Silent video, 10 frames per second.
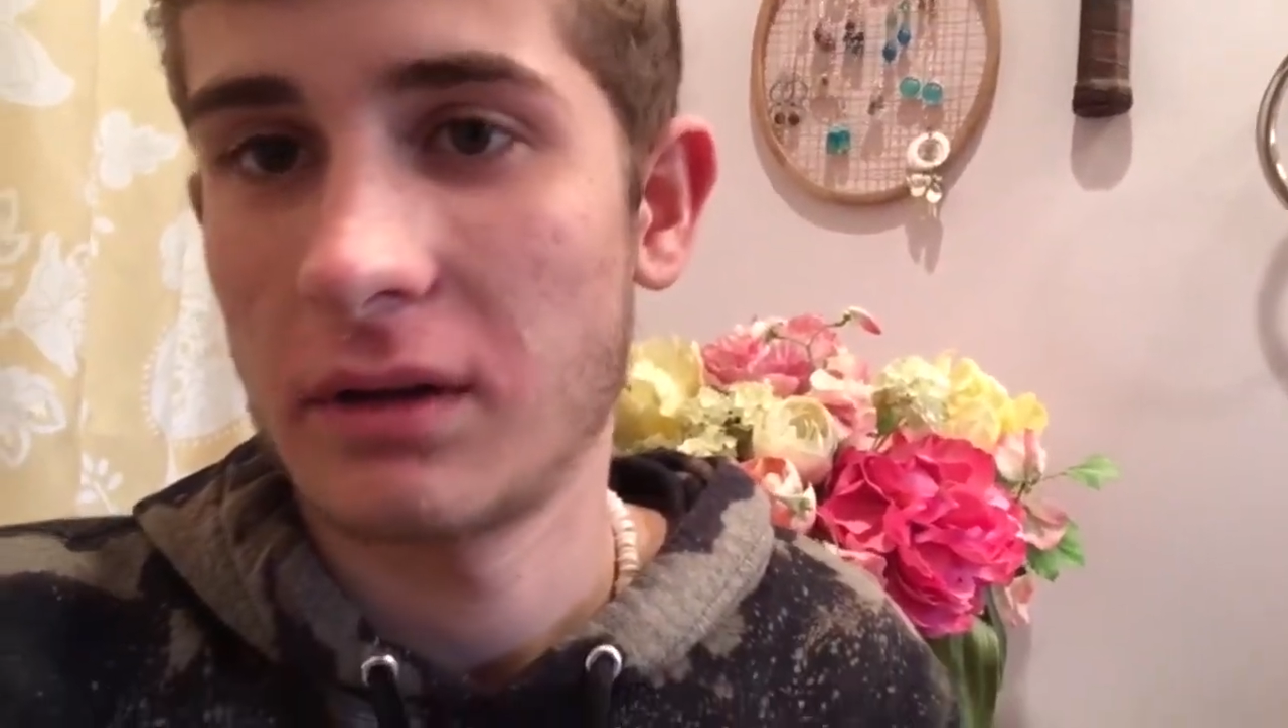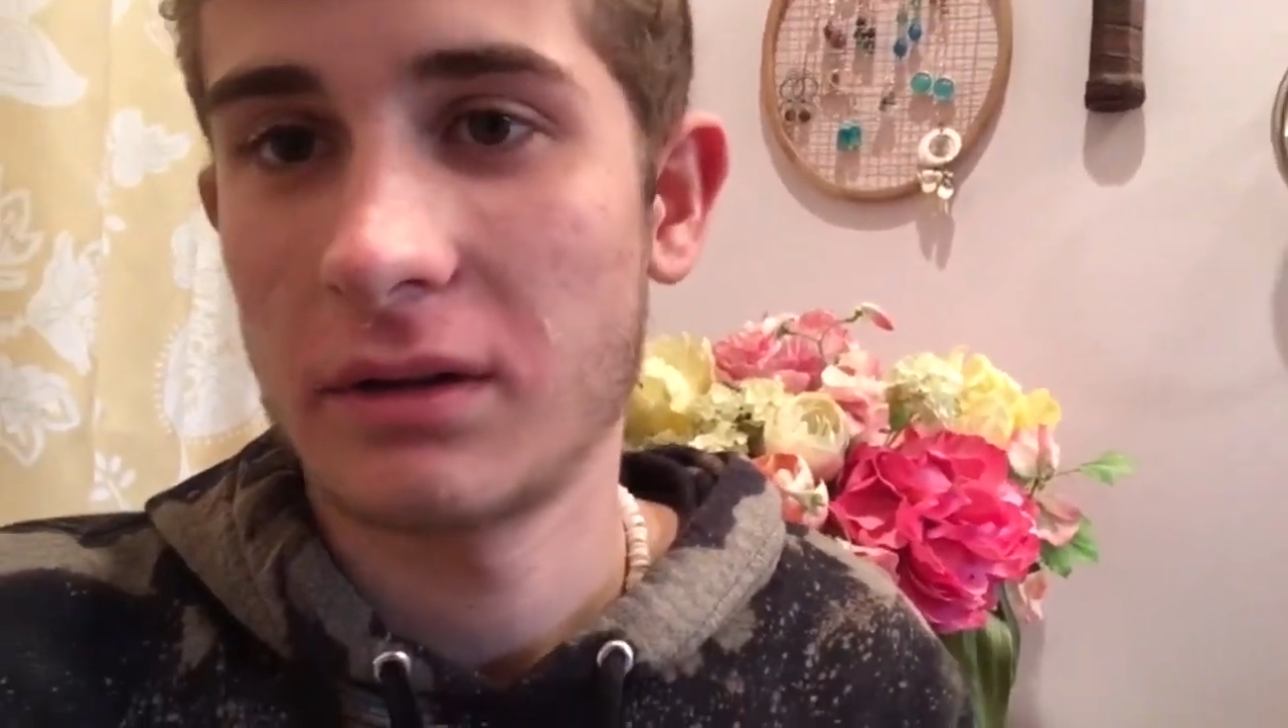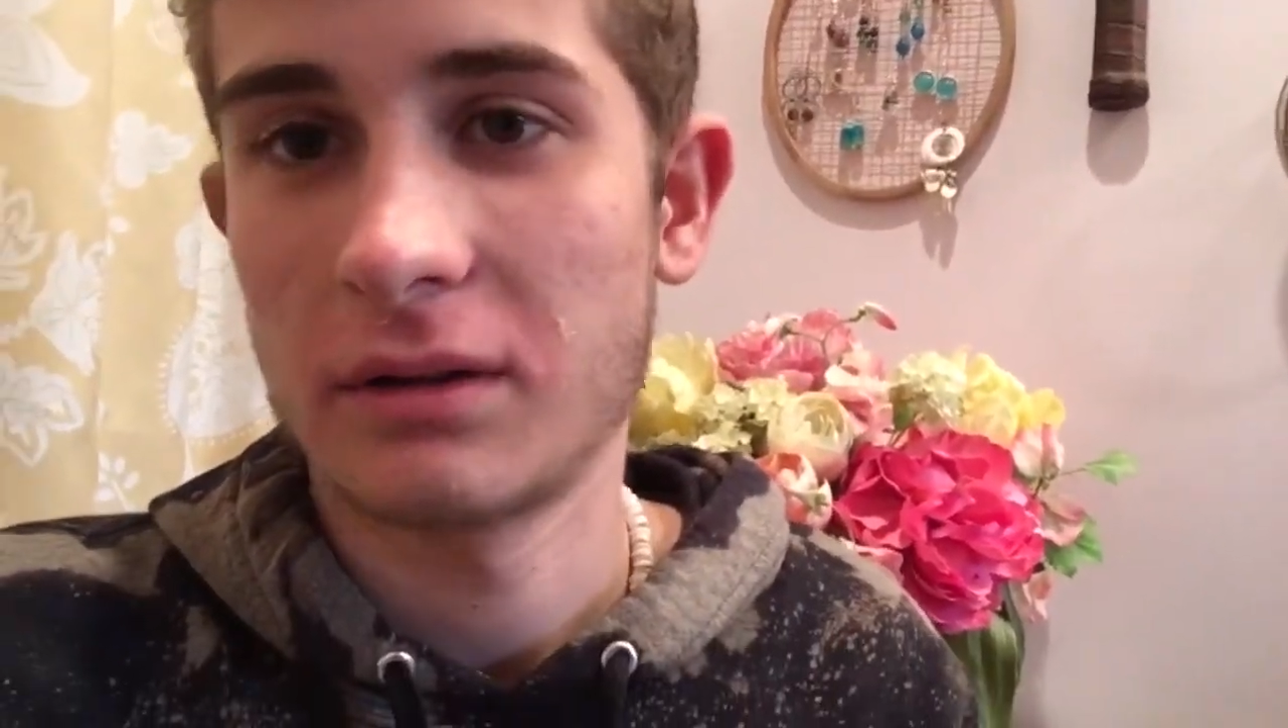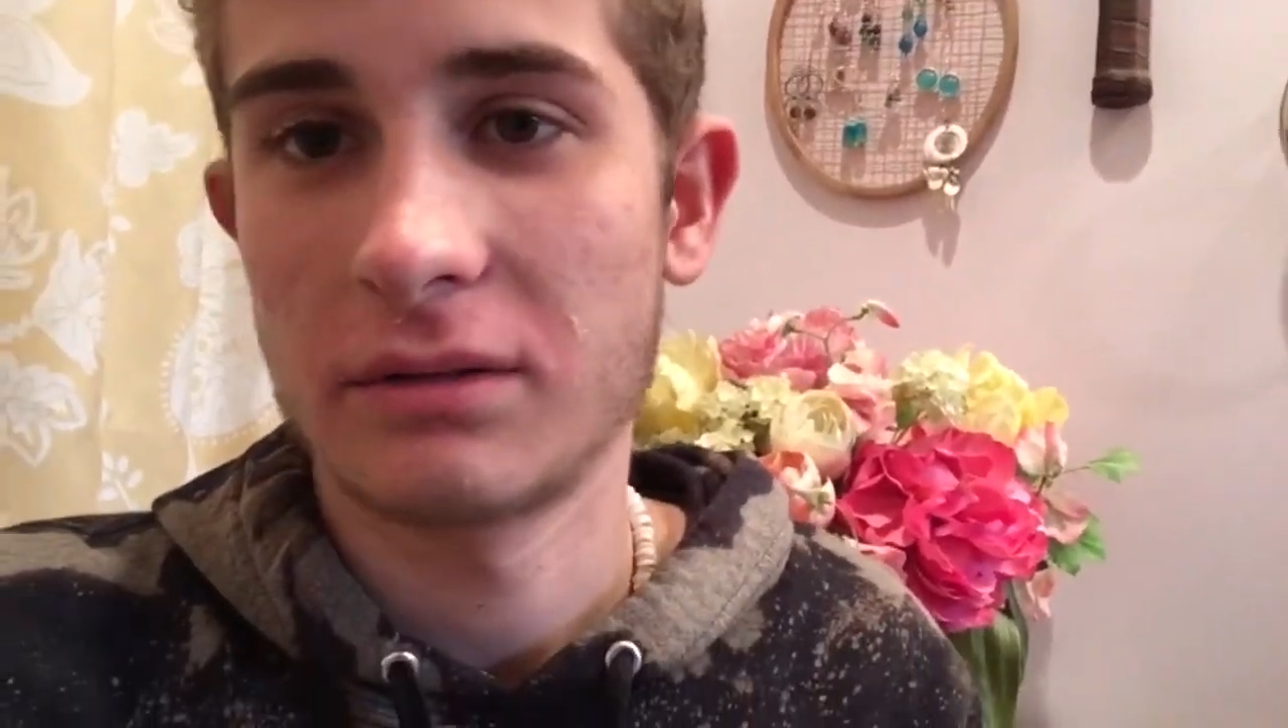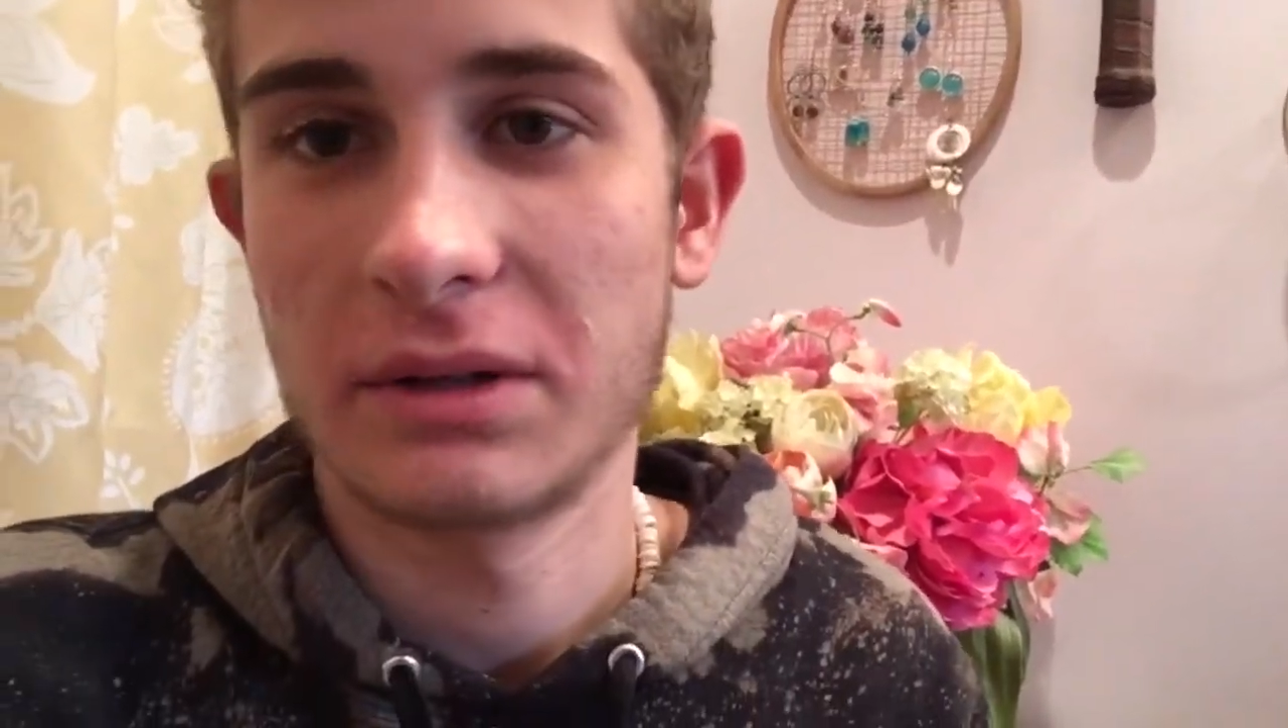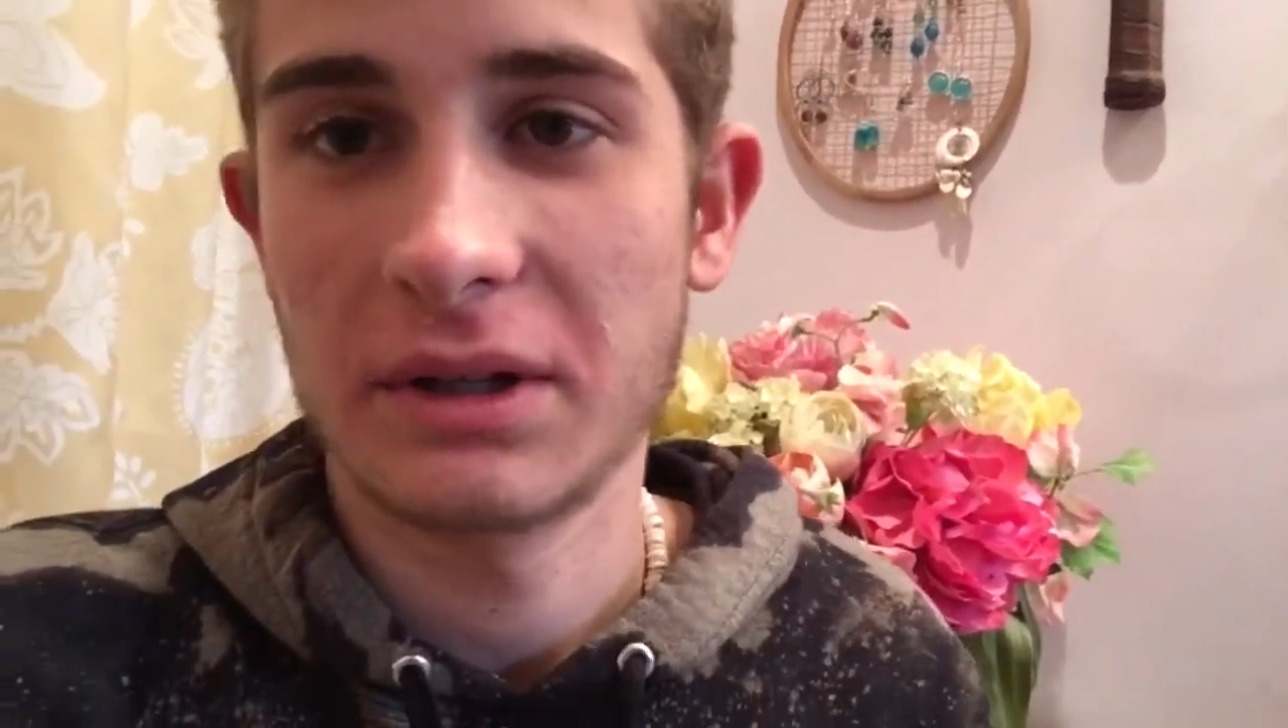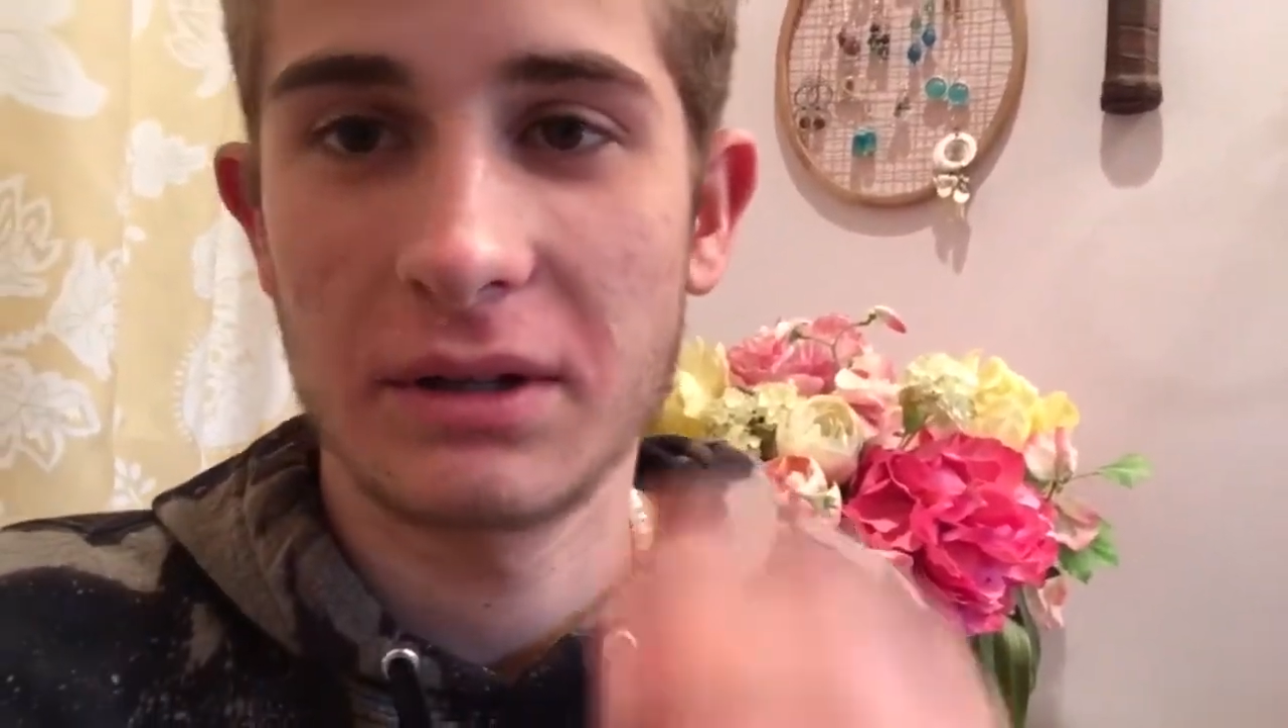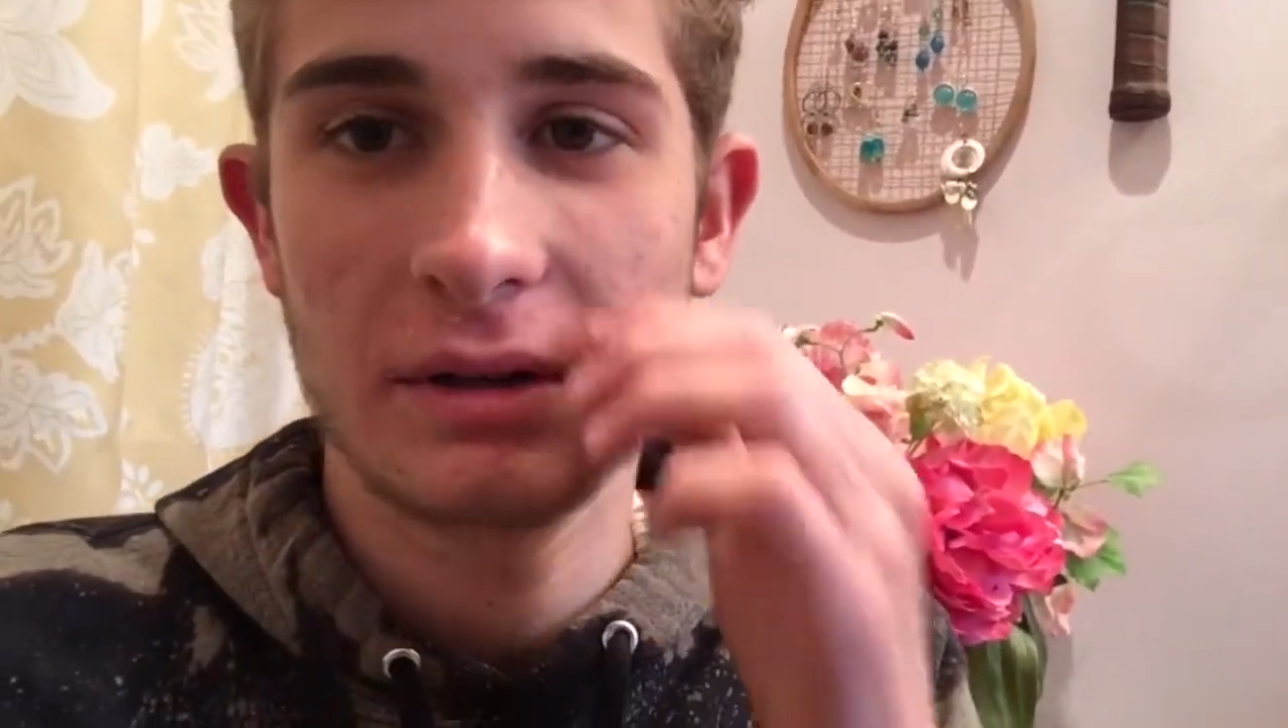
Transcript: Oh, my